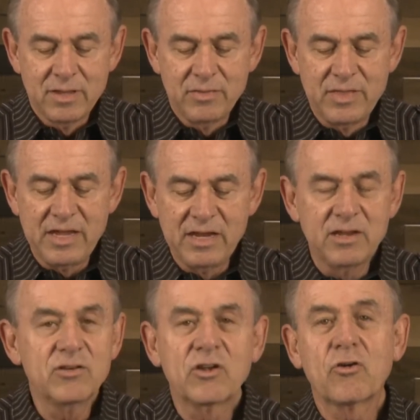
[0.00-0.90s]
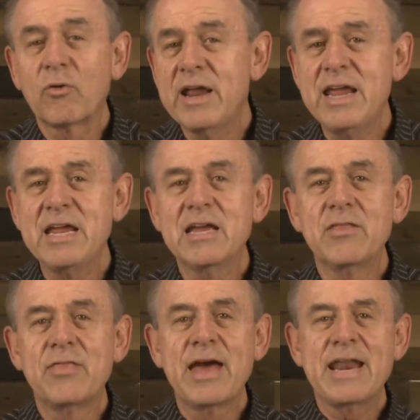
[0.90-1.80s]
The decree
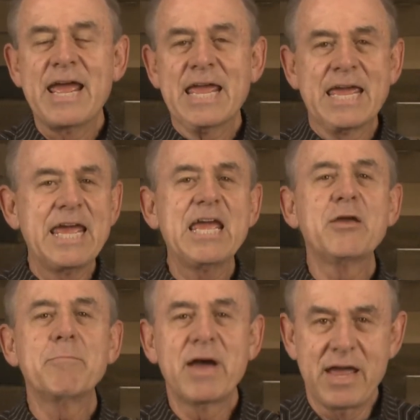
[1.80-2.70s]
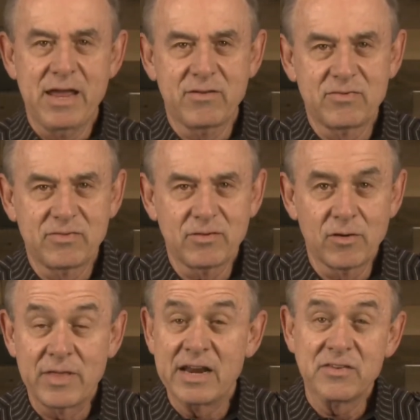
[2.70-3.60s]
that a king makes or
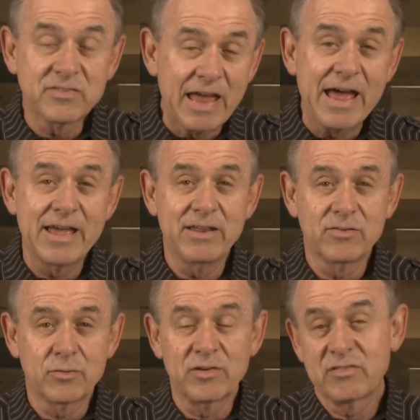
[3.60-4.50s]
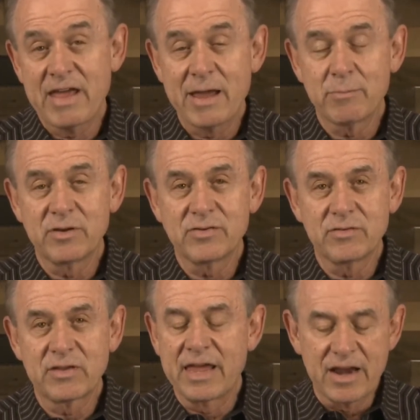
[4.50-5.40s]
that he signs or establishes
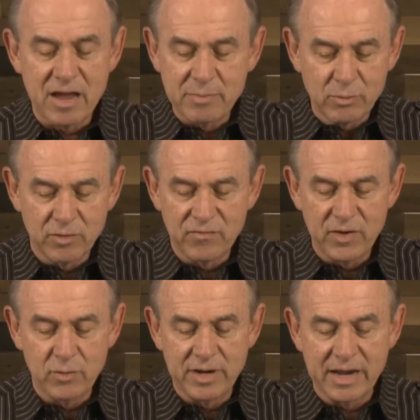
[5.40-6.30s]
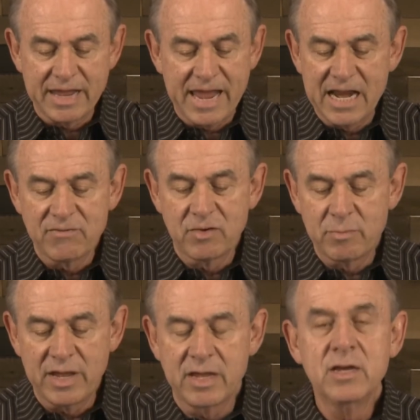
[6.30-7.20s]
cannot be refuted. It can't even
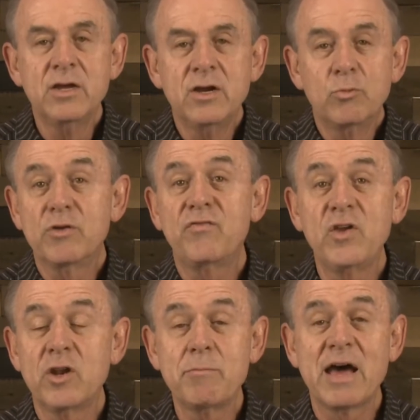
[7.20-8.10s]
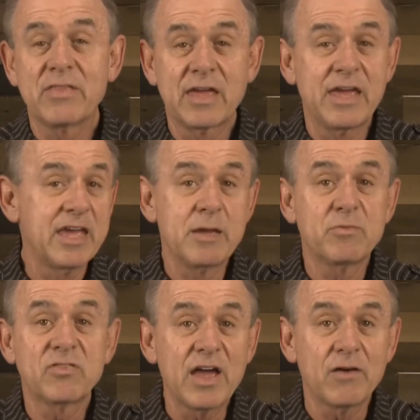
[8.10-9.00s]
be refuted by the king
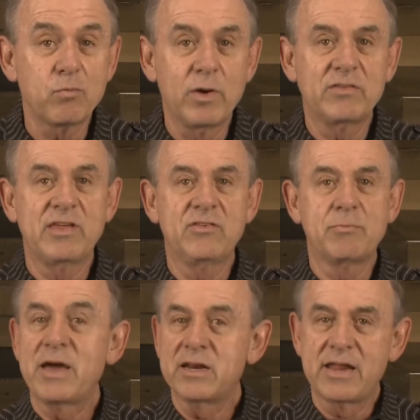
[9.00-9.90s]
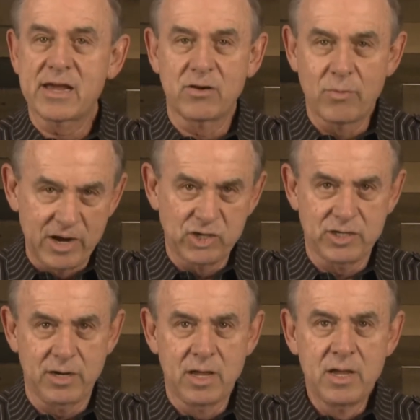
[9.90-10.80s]
himself once he's made a
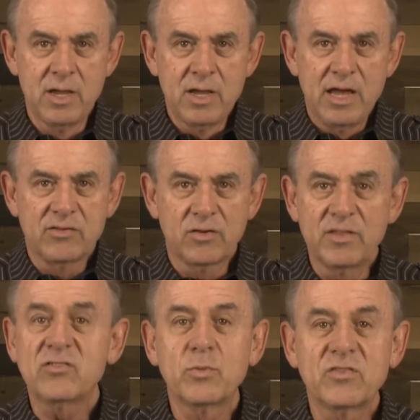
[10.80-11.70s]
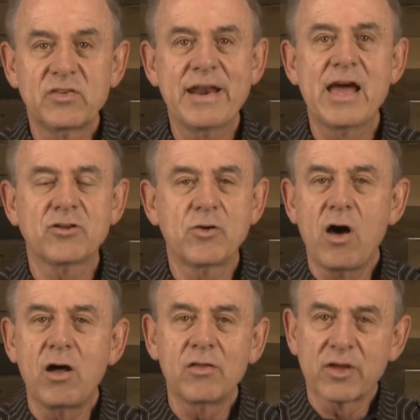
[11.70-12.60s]
declaration. And so this was sent out to
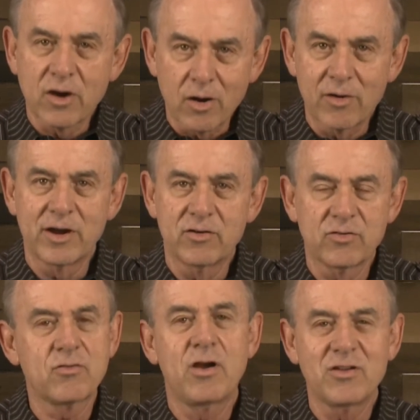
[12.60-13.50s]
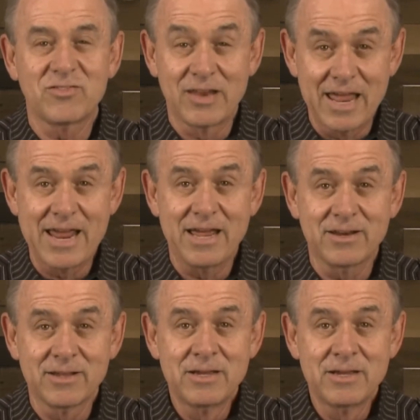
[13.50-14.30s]
all the couriers across the land